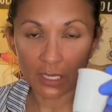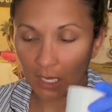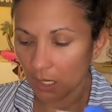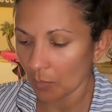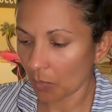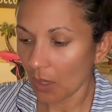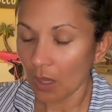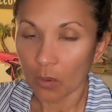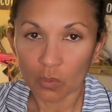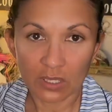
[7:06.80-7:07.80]
a cup
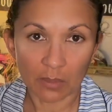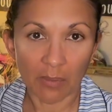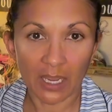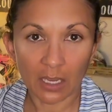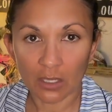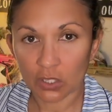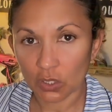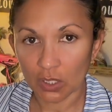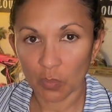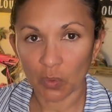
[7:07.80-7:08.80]
with some mica, stir
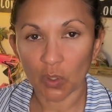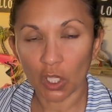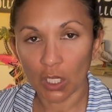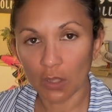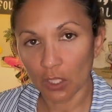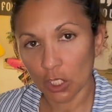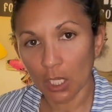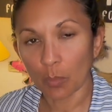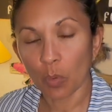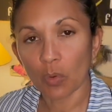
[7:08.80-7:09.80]
it up real good, and then you
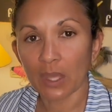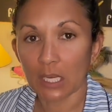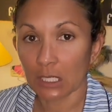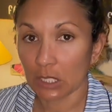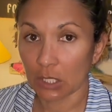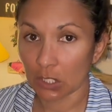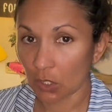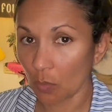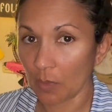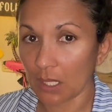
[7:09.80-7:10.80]
can pour that into the
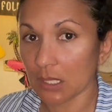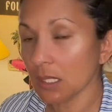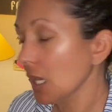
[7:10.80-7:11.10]
soap base